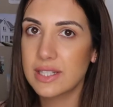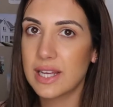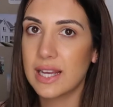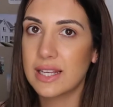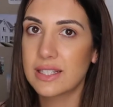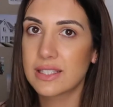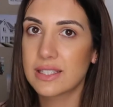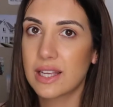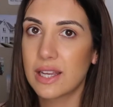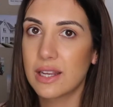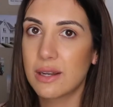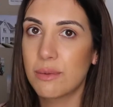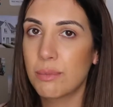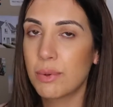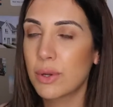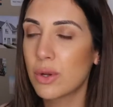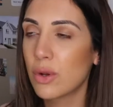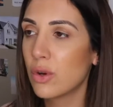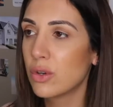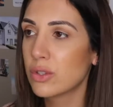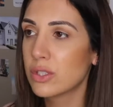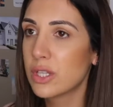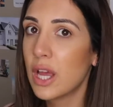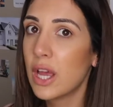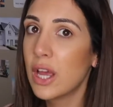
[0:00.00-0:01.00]
asking,
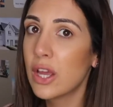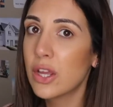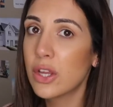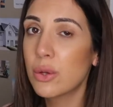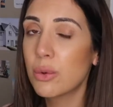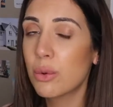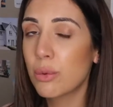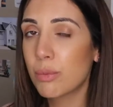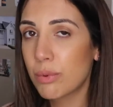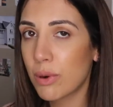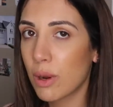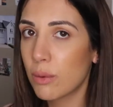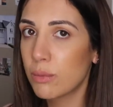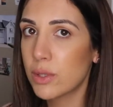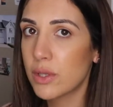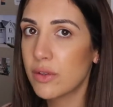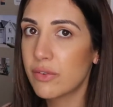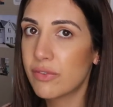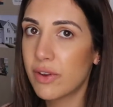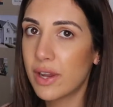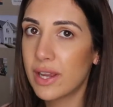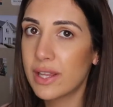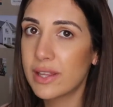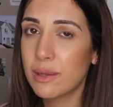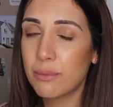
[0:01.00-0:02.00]
because you'll probably
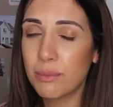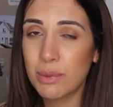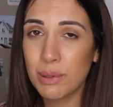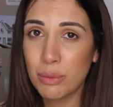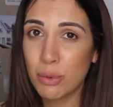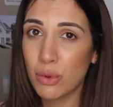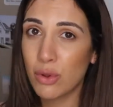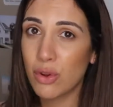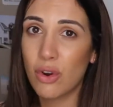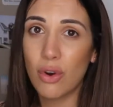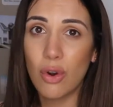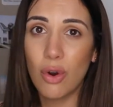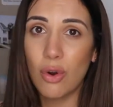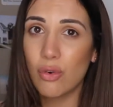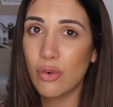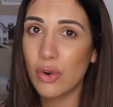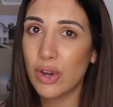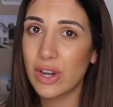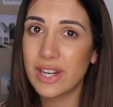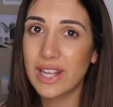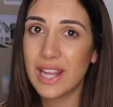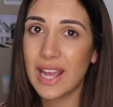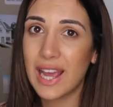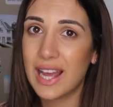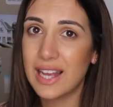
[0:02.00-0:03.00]
find that people are
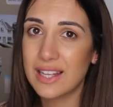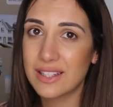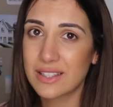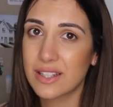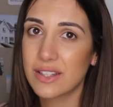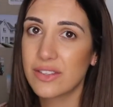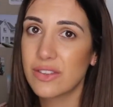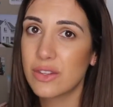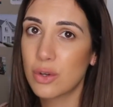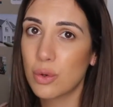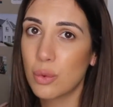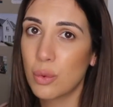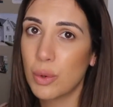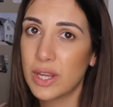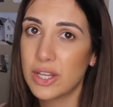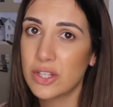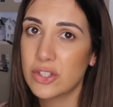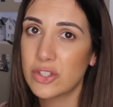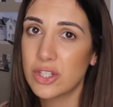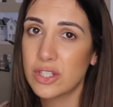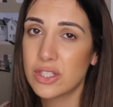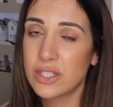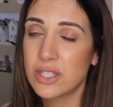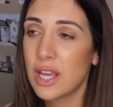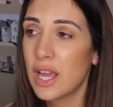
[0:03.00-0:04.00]
already asking the
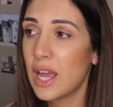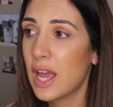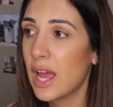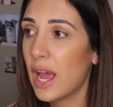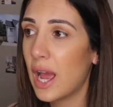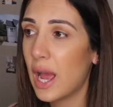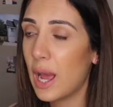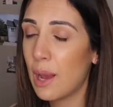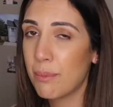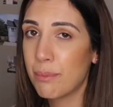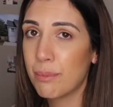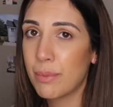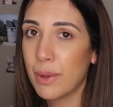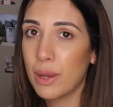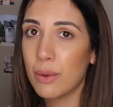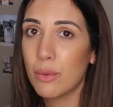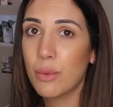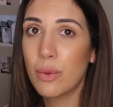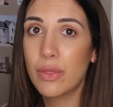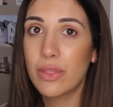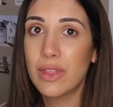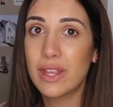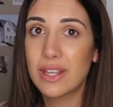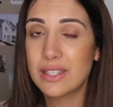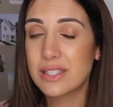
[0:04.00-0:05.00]
questions
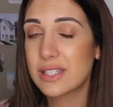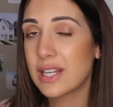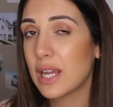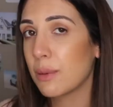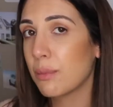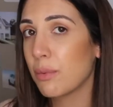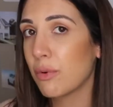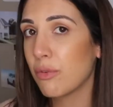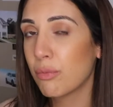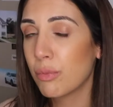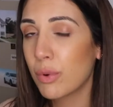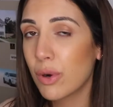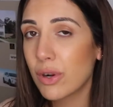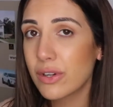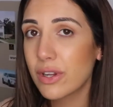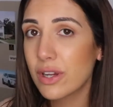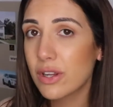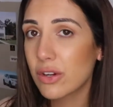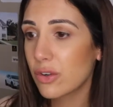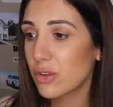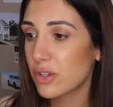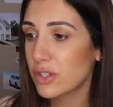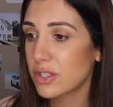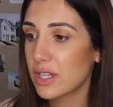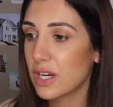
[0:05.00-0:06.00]
about this type of
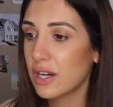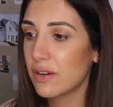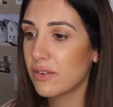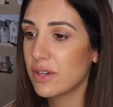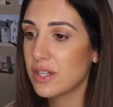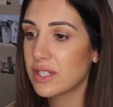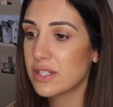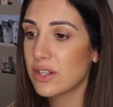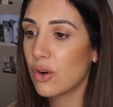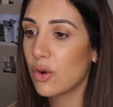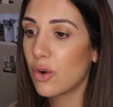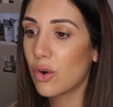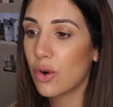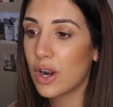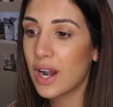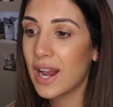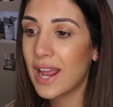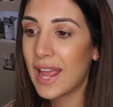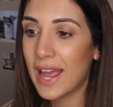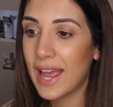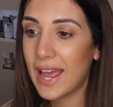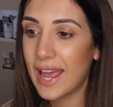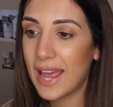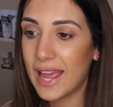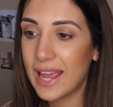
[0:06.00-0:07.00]
product or service or
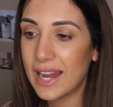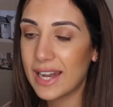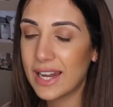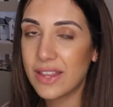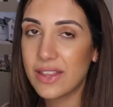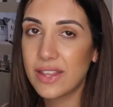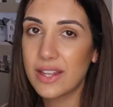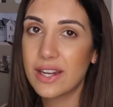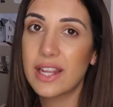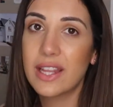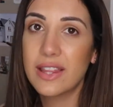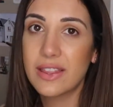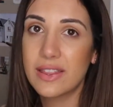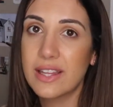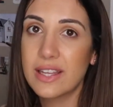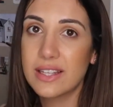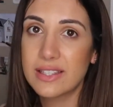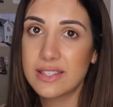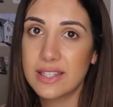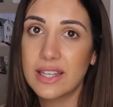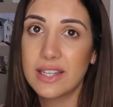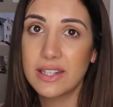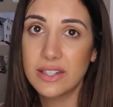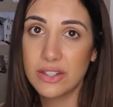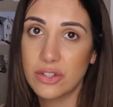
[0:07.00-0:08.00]
anything in this
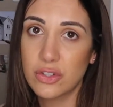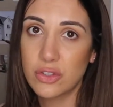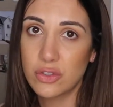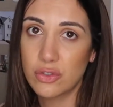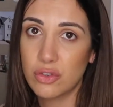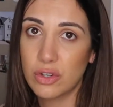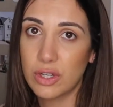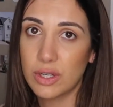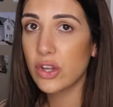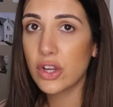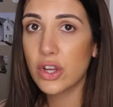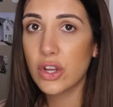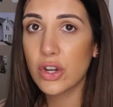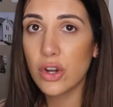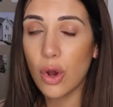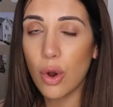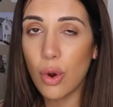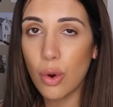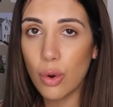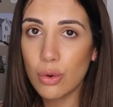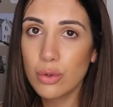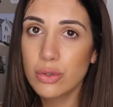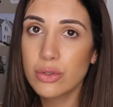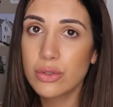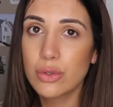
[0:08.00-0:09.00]
industry. You can
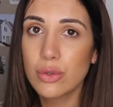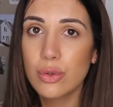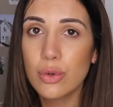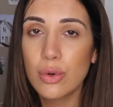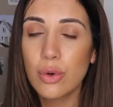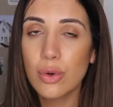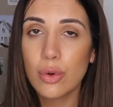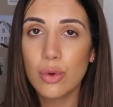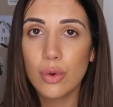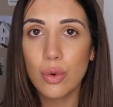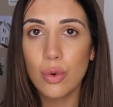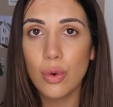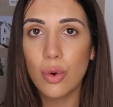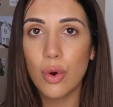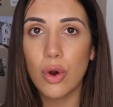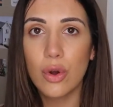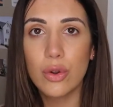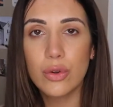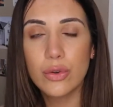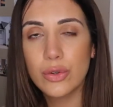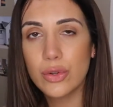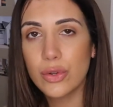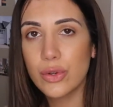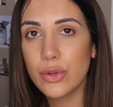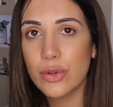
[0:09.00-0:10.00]
also go
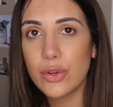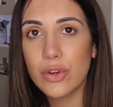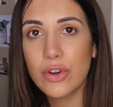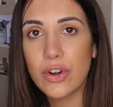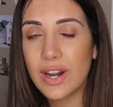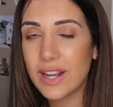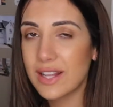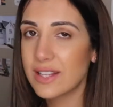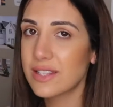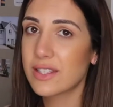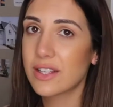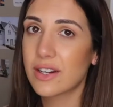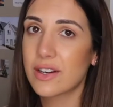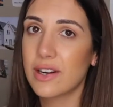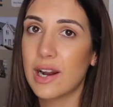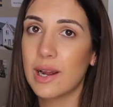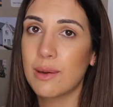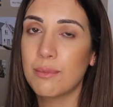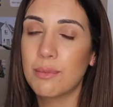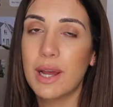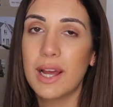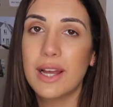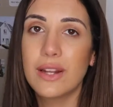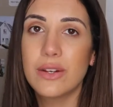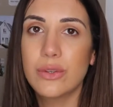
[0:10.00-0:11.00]
onto your
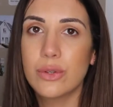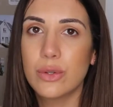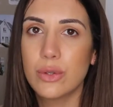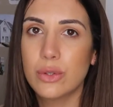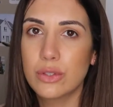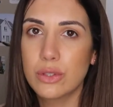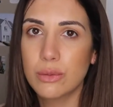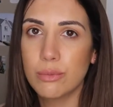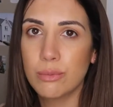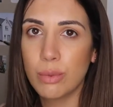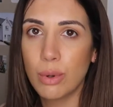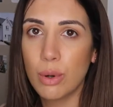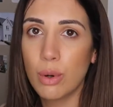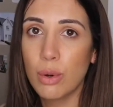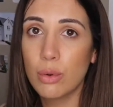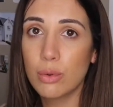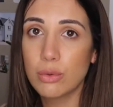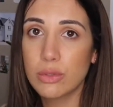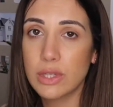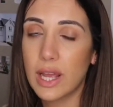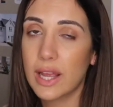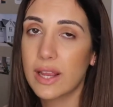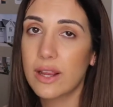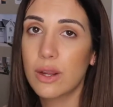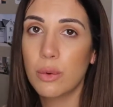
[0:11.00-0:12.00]
Instagram and do some polls
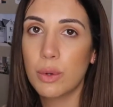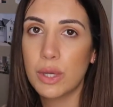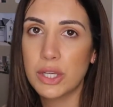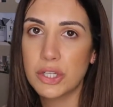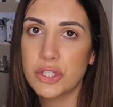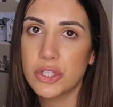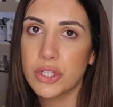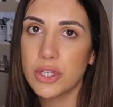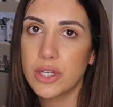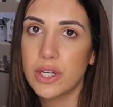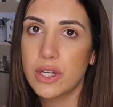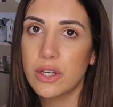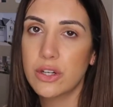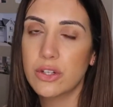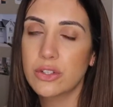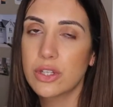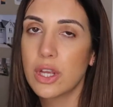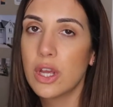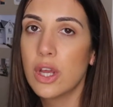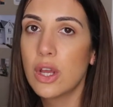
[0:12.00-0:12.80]
and questionnaires.